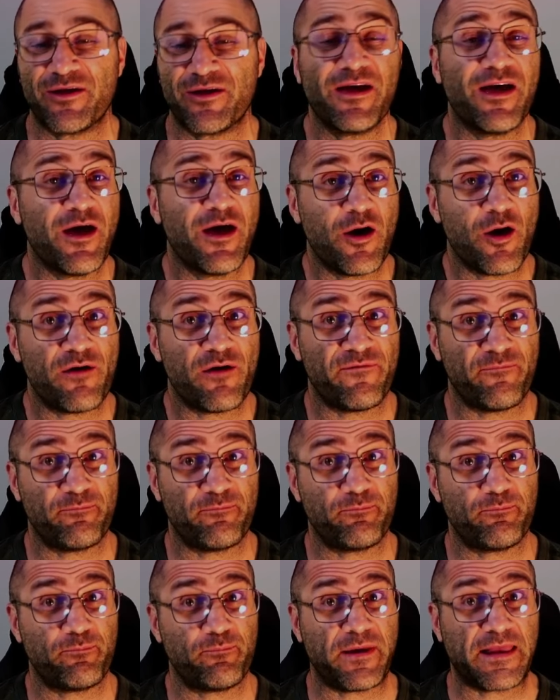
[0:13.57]
I've
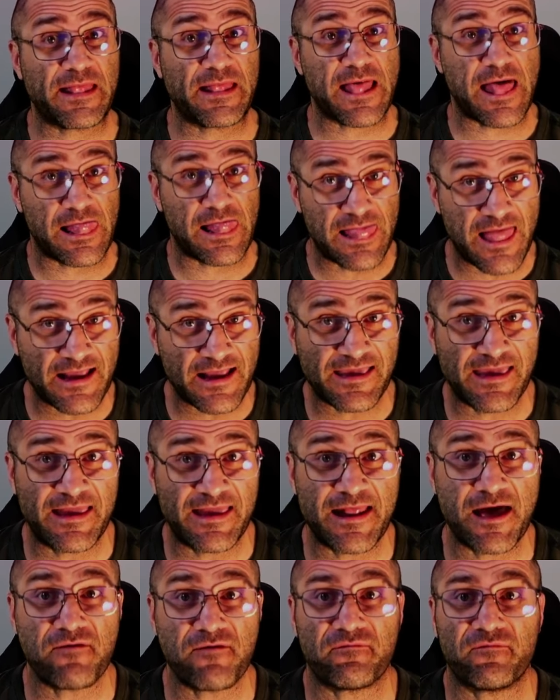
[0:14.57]
been lucky
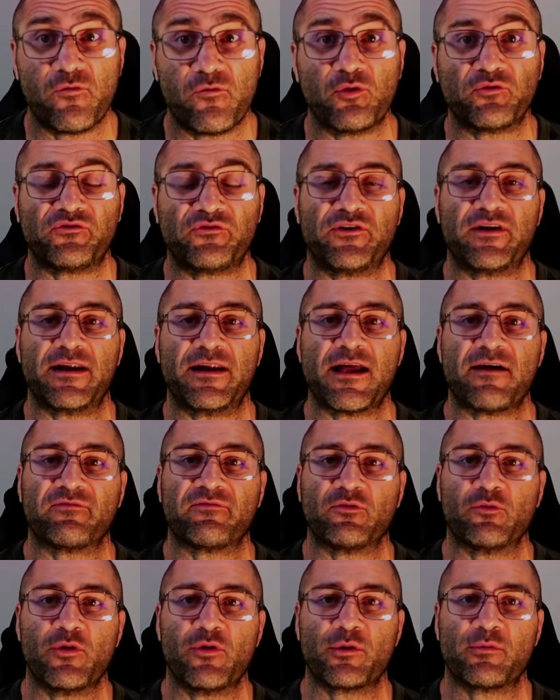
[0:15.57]
enough, fortunate enough to
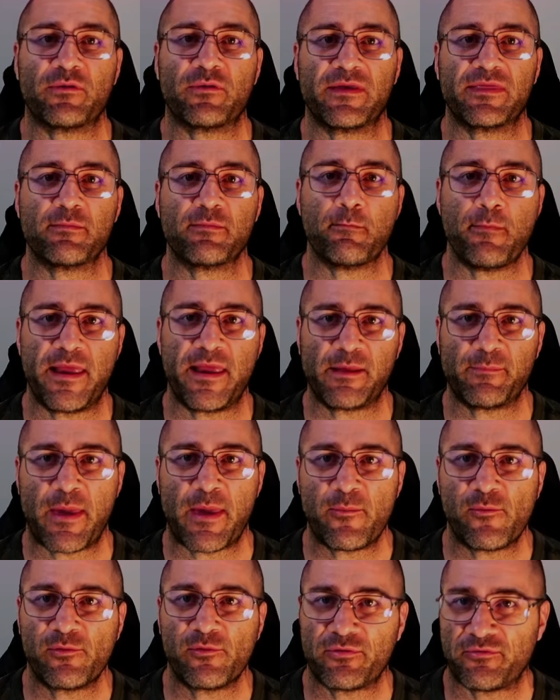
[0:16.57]
work with many people
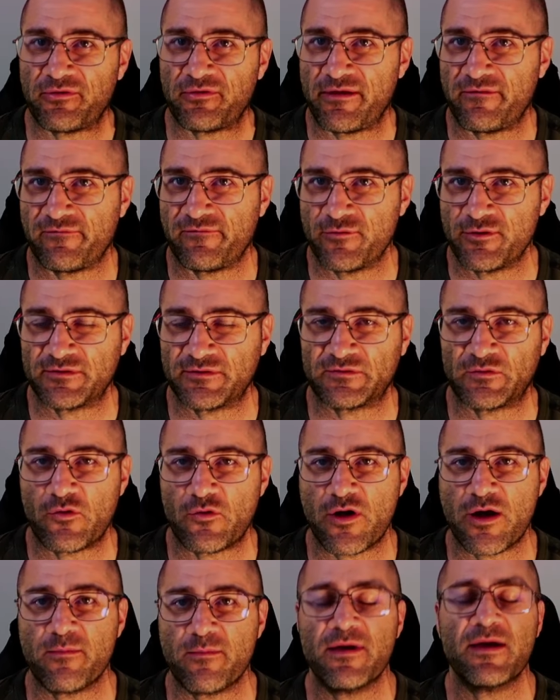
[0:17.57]
through their first time
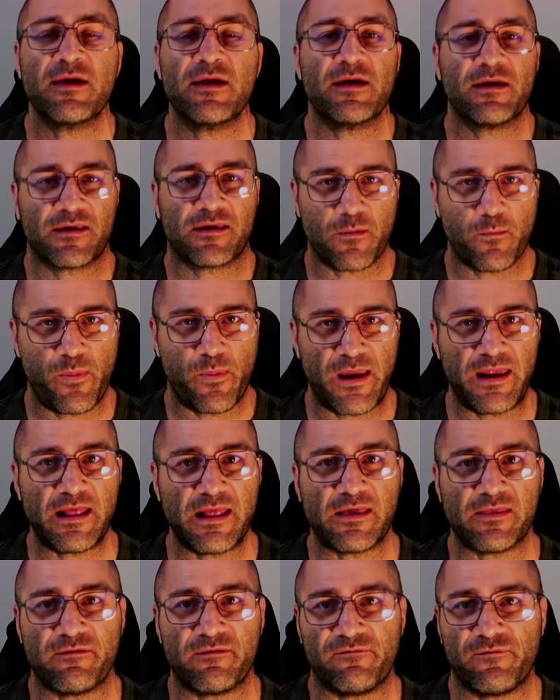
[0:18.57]
competing and their
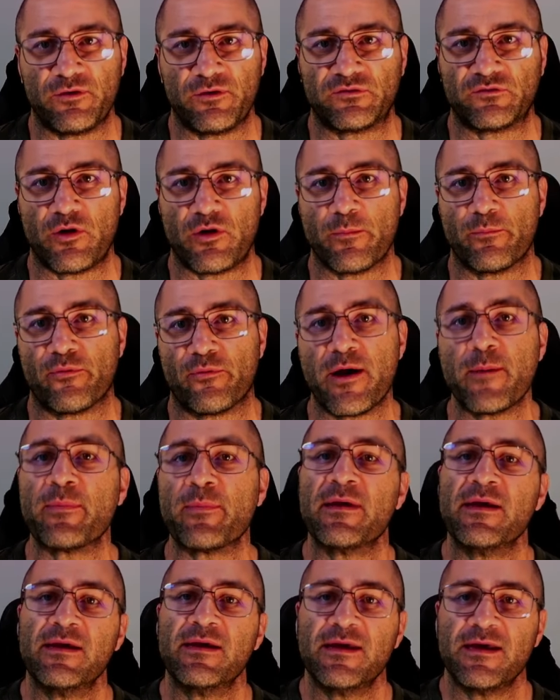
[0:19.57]
first time prep.
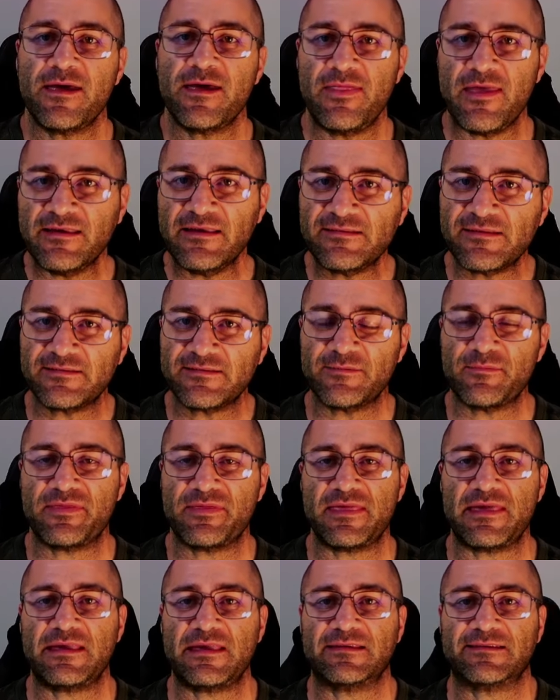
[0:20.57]
And these are some
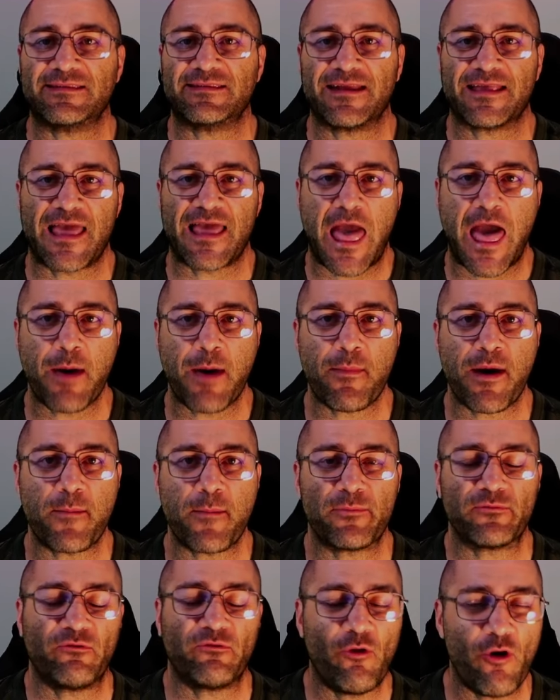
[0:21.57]
things that come up
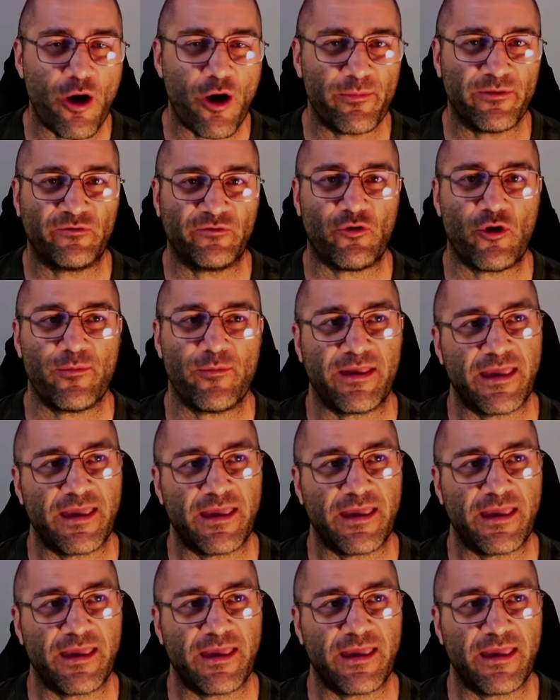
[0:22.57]
time and time again.